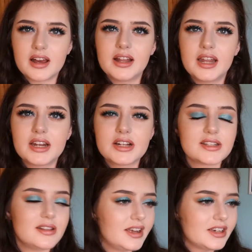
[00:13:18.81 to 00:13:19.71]

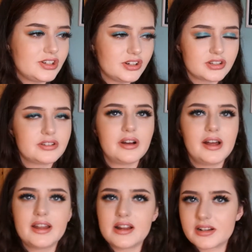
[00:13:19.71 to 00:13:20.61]
highlighters and like drugstore
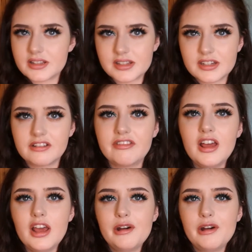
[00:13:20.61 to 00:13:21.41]
highlighters and stuff.